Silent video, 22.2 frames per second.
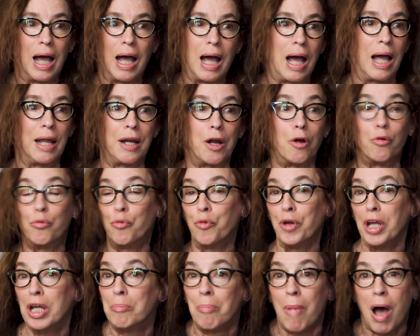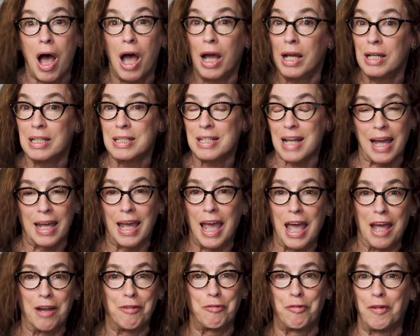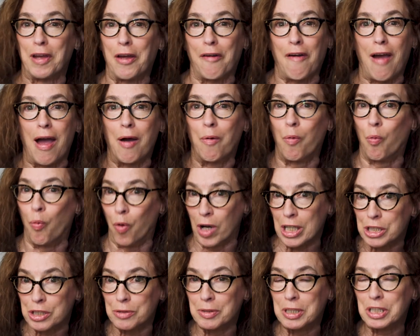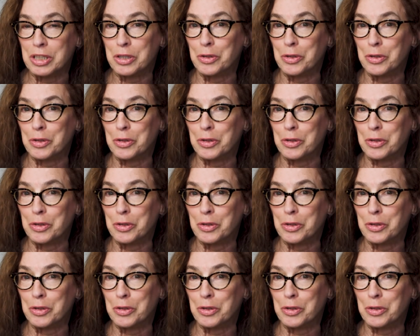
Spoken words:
I don't read minds. I can't figure out what she was